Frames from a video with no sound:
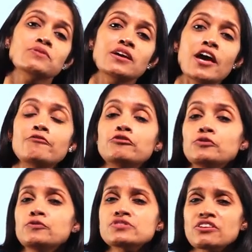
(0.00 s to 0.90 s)
we have to
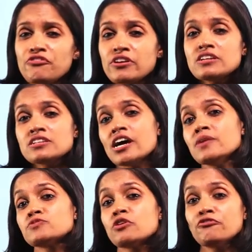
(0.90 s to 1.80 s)
use different
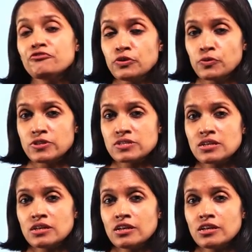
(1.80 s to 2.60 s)
types of fuels.